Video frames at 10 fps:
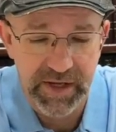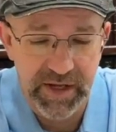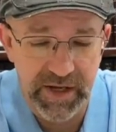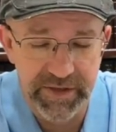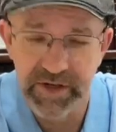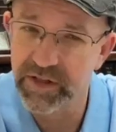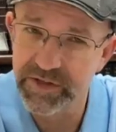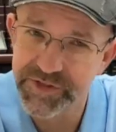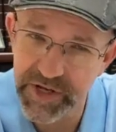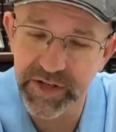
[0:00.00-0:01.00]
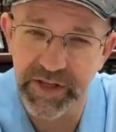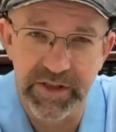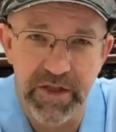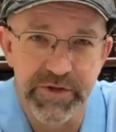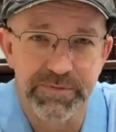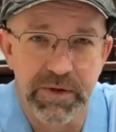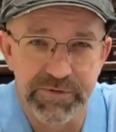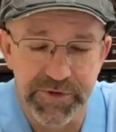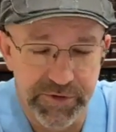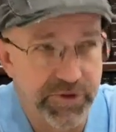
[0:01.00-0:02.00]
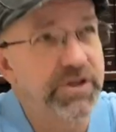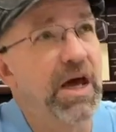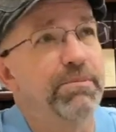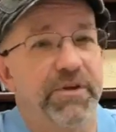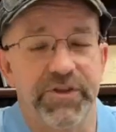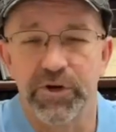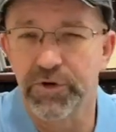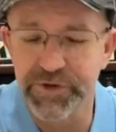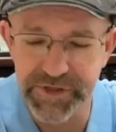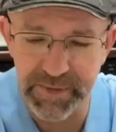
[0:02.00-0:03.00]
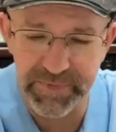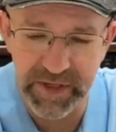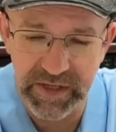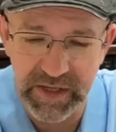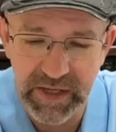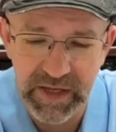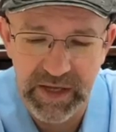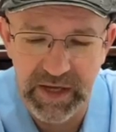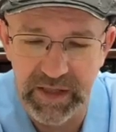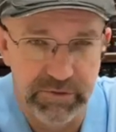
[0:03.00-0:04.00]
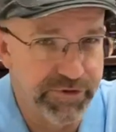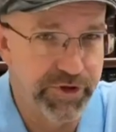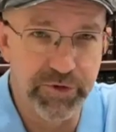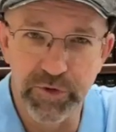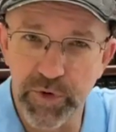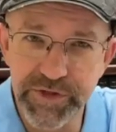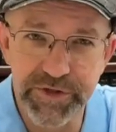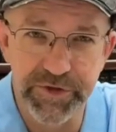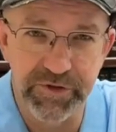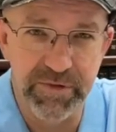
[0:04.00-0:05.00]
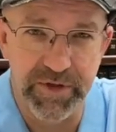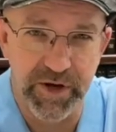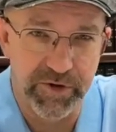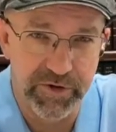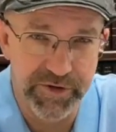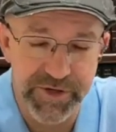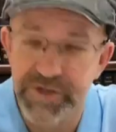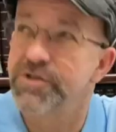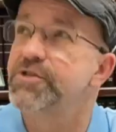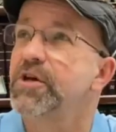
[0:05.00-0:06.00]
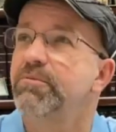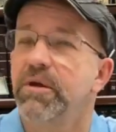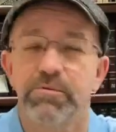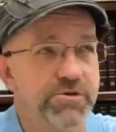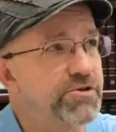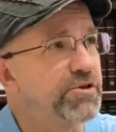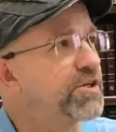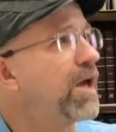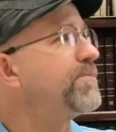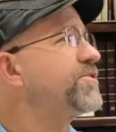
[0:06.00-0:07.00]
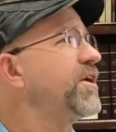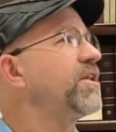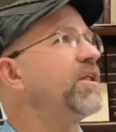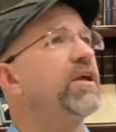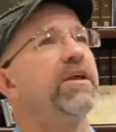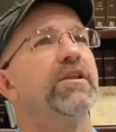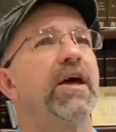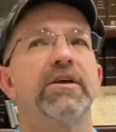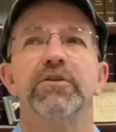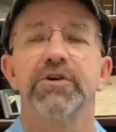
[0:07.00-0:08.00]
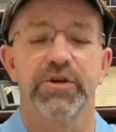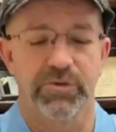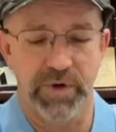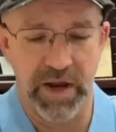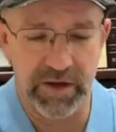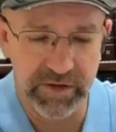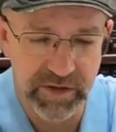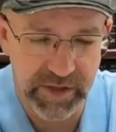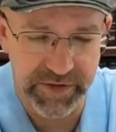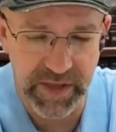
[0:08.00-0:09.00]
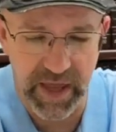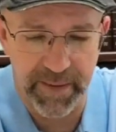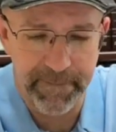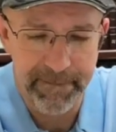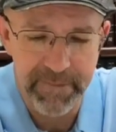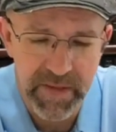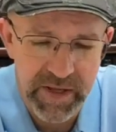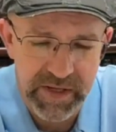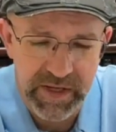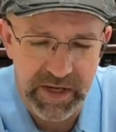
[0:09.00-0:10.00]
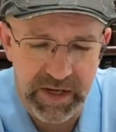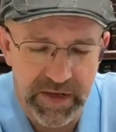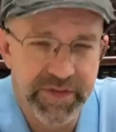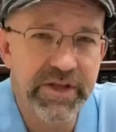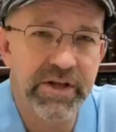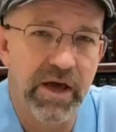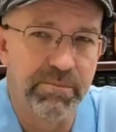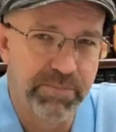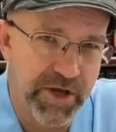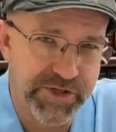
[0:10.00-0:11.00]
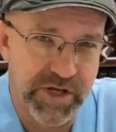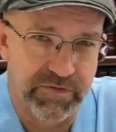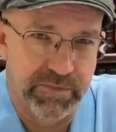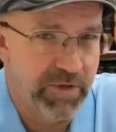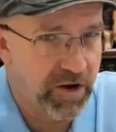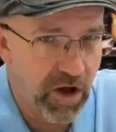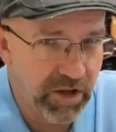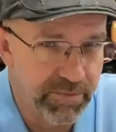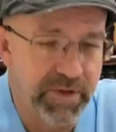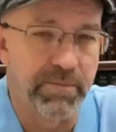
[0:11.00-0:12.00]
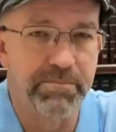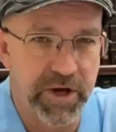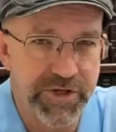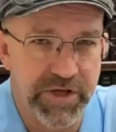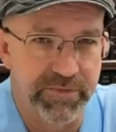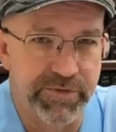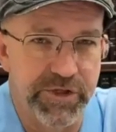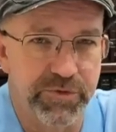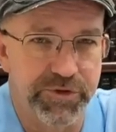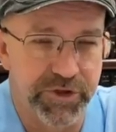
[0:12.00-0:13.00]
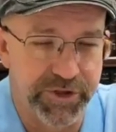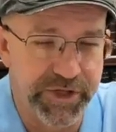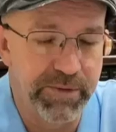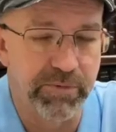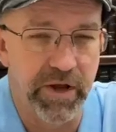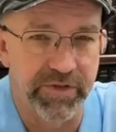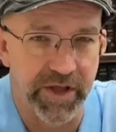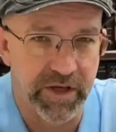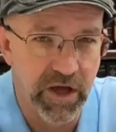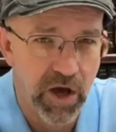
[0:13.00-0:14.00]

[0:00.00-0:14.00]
And then suddenly a lot of those people started to look up like they'd heard something. There was no noise in the dream that I heard. I just saw people just look up suddenly and like looking around like that. And then a bunch of them, not all of them, but a bunch of them just took a deep breath, like